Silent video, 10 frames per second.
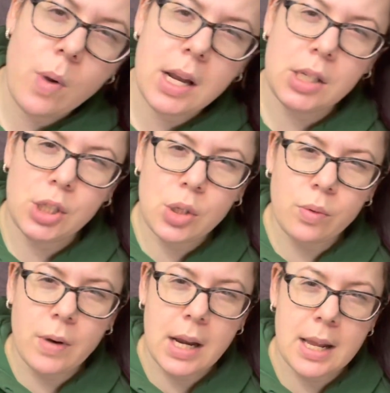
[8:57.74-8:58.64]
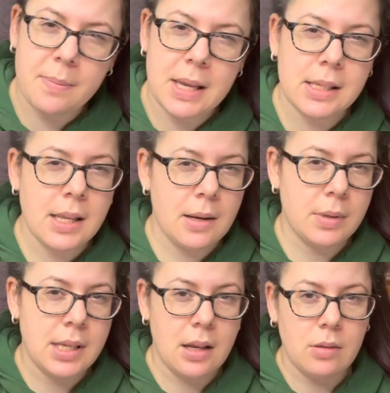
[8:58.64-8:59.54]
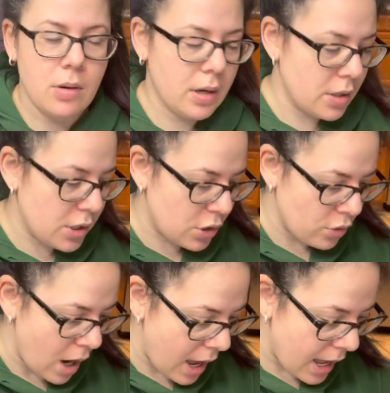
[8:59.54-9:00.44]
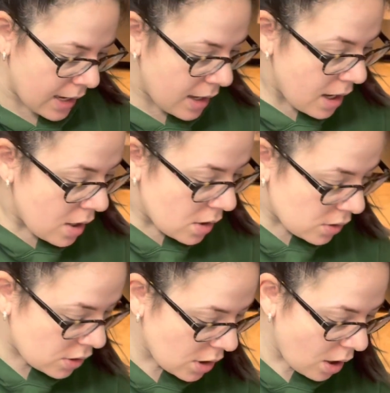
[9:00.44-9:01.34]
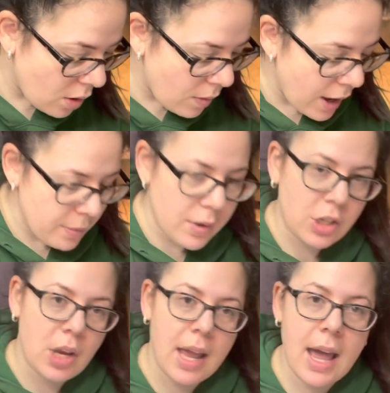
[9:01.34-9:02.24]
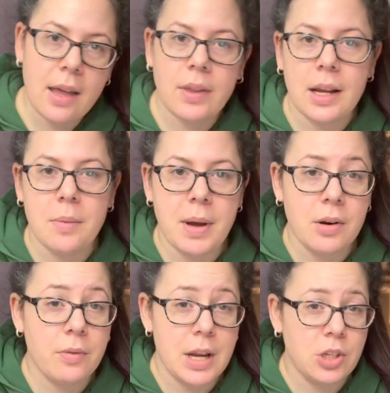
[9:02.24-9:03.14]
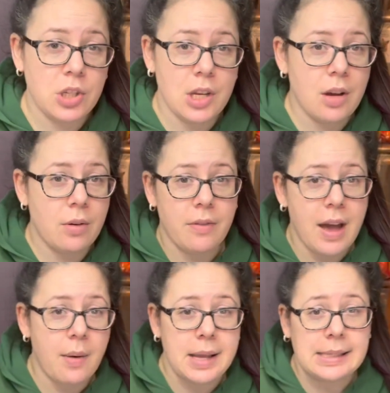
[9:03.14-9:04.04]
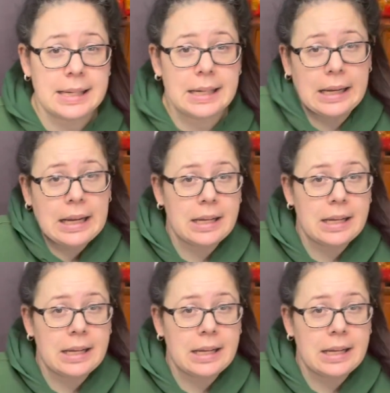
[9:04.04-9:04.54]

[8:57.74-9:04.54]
it too runny because then it will take longer to dry. So I wish I had like a better ratio of how I did it. I kind